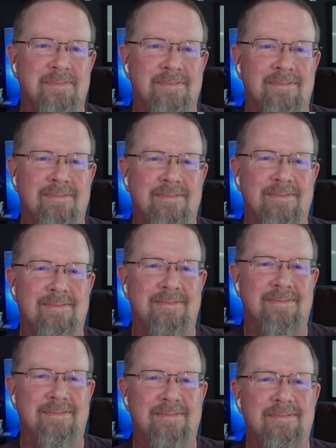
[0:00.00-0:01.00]

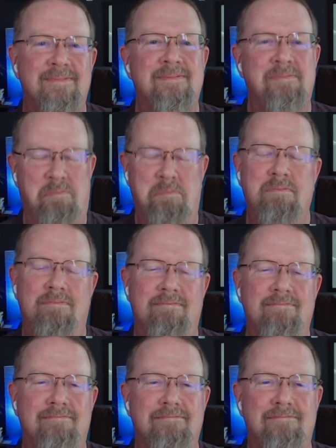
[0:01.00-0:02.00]

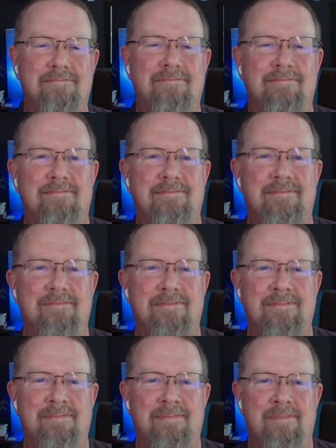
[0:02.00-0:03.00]

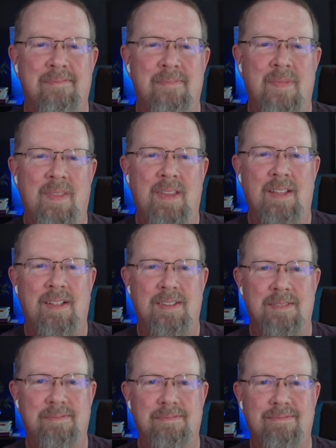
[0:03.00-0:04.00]

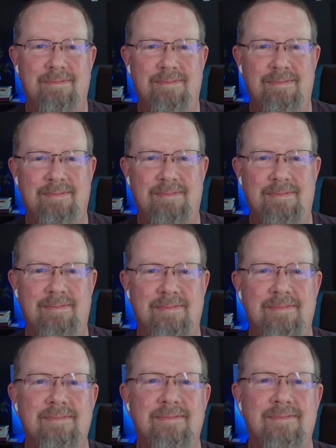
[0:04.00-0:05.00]

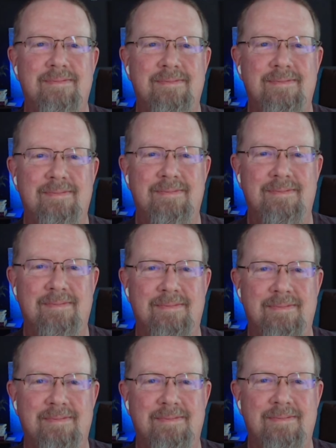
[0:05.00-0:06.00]

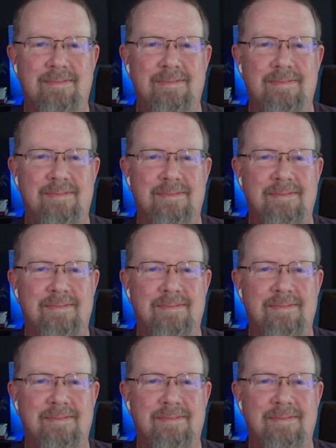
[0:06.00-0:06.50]
This person isn't speaking.